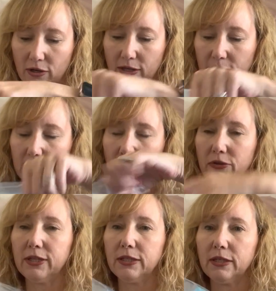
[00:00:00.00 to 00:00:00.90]
and so
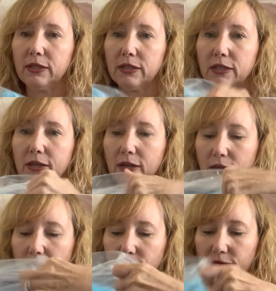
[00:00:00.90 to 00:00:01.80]
this is the
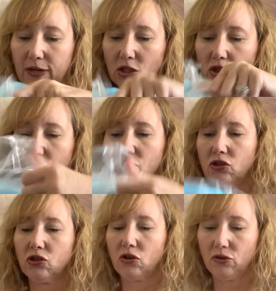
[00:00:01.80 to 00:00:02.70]
convention
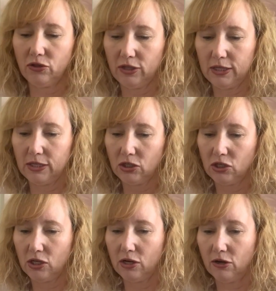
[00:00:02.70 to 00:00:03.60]
shirt this
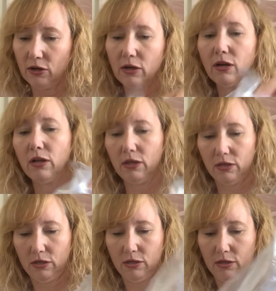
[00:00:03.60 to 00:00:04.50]
year.
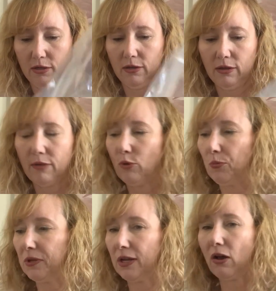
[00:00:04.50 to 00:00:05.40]
I'm opening